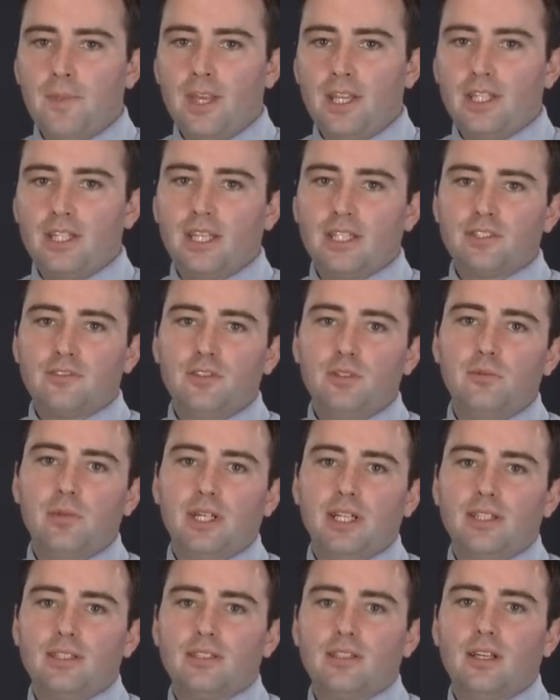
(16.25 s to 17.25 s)
In the next few
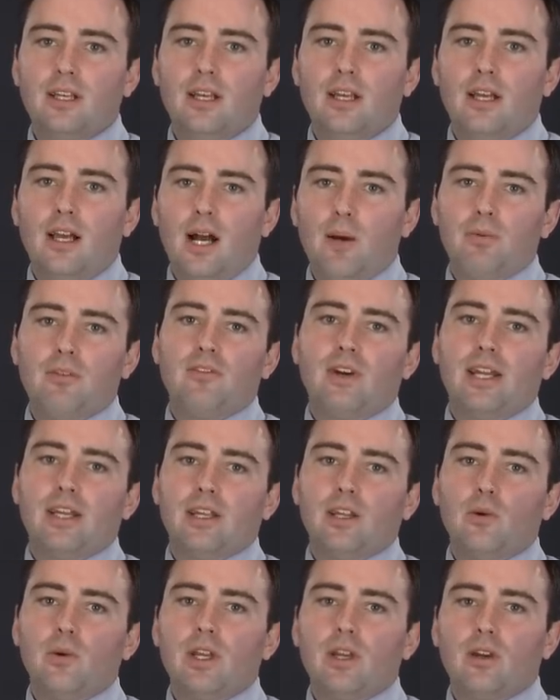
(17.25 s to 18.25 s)
minutes, I'll provide
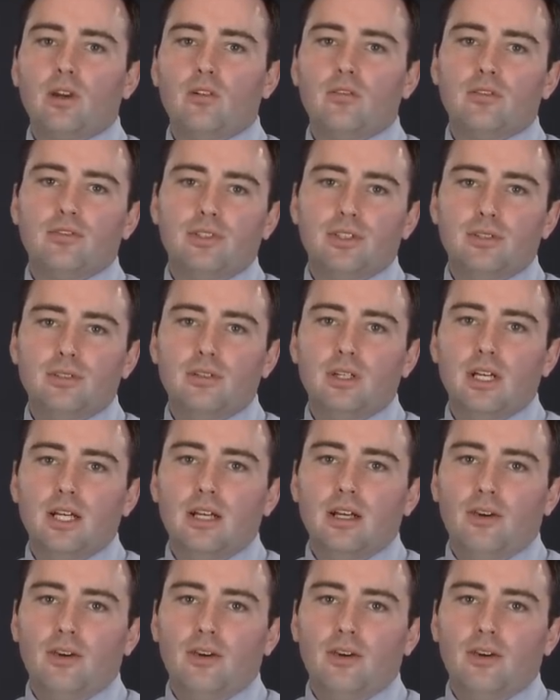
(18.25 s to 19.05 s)
a quick overview